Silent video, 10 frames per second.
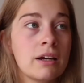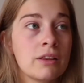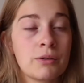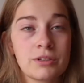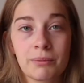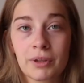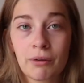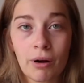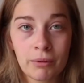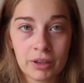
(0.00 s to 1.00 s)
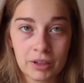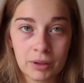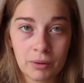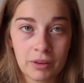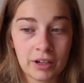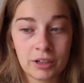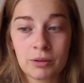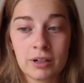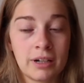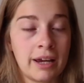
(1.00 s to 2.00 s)
there was something wrong with you or that you
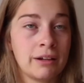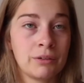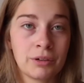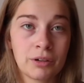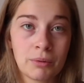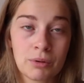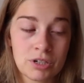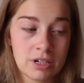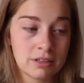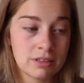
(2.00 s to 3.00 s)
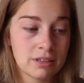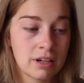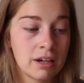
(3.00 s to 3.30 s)
couldn't handle your emotions.